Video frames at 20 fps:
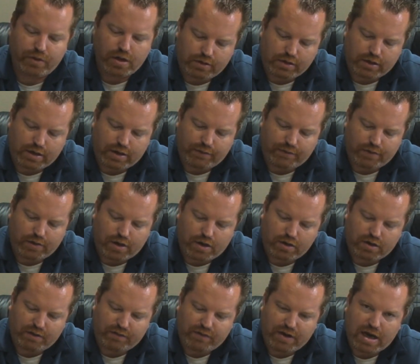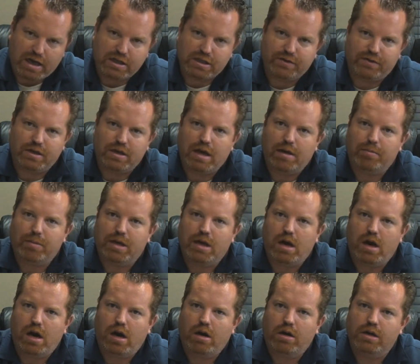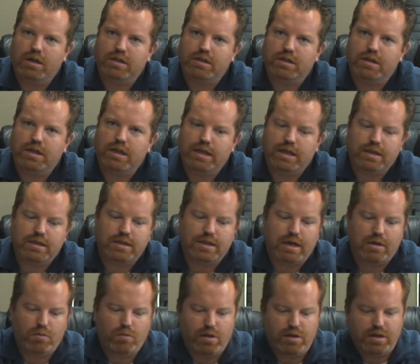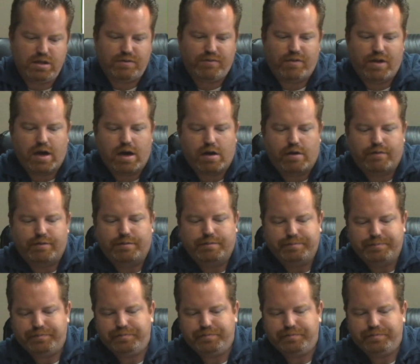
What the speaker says: The other advantage of it not being hard is that when this valve